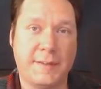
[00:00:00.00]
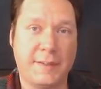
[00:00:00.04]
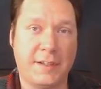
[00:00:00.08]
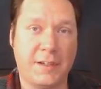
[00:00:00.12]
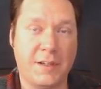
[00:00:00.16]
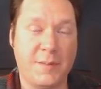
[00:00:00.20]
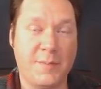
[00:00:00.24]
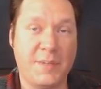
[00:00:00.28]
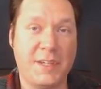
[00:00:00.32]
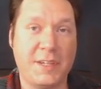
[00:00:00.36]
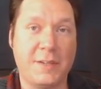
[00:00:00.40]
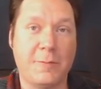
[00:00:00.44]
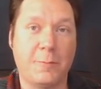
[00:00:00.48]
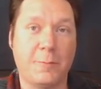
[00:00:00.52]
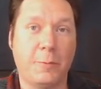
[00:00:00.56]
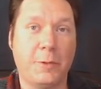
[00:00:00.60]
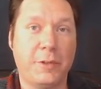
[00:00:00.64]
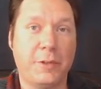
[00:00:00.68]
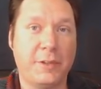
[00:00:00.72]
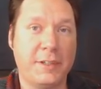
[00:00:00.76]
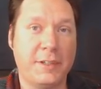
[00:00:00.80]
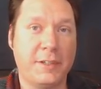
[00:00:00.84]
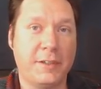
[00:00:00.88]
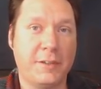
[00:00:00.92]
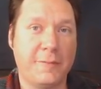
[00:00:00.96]
It's going to be
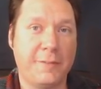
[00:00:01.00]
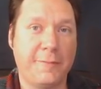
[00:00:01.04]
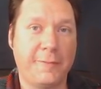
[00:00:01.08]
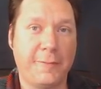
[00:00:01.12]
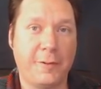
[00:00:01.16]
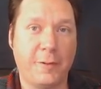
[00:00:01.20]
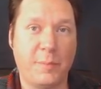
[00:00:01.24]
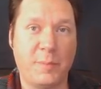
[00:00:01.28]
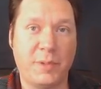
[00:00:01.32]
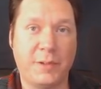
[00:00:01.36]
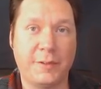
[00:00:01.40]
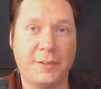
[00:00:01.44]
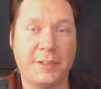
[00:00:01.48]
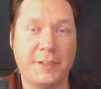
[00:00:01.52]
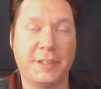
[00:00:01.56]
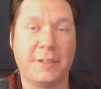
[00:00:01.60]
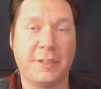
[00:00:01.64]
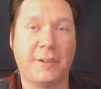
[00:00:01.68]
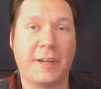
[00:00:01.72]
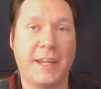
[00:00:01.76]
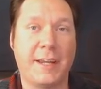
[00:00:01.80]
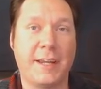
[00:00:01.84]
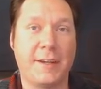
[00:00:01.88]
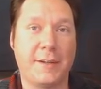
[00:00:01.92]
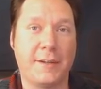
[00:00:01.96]
really good for building
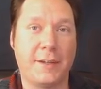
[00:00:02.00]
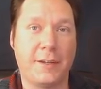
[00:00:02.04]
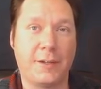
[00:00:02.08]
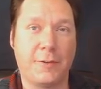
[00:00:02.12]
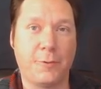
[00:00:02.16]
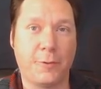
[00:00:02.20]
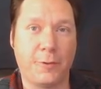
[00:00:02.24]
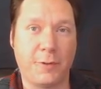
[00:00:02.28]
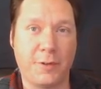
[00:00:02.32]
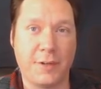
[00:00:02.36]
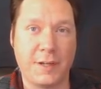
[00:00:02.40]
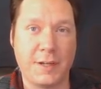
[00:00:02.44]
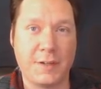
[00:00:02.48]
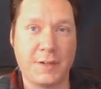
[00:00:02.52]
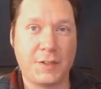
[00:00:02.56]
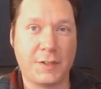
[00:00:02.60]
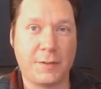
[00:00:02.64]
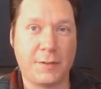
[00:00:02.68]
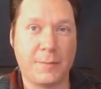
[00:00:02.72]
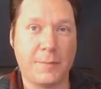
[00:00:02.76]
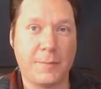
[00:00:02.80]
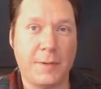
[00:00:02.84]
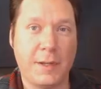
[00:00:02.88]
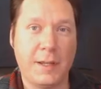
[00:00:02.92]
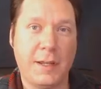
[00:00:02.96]
your hand-eye
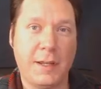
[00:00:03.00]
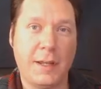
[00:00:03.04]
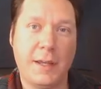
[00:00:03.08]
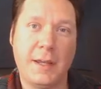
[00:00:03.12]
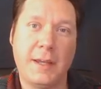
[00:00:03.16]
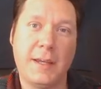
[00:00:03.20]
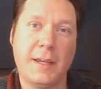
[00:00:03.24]
coordination.